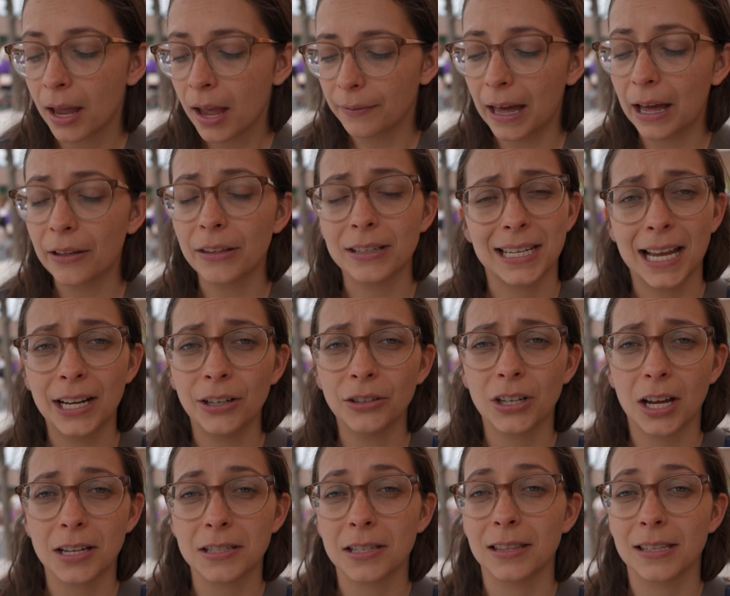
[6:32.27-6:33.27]
Now, the tater
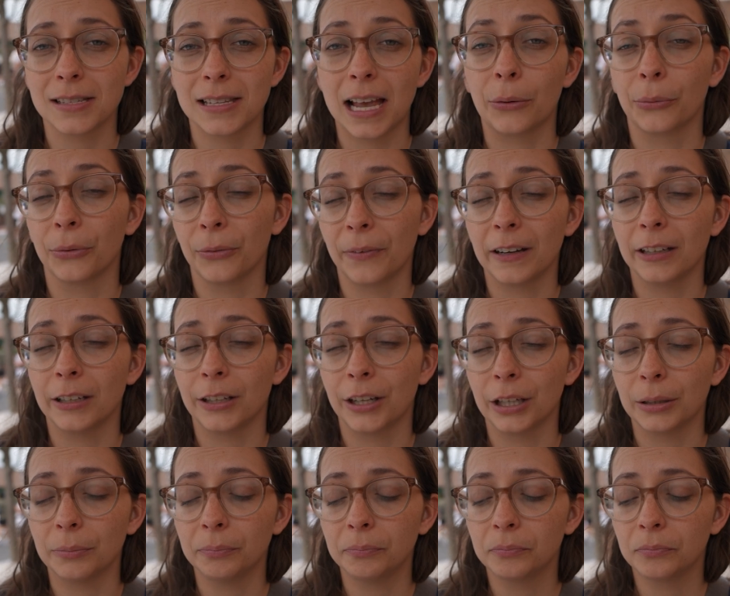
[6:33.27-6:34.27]
tots on the side were very good.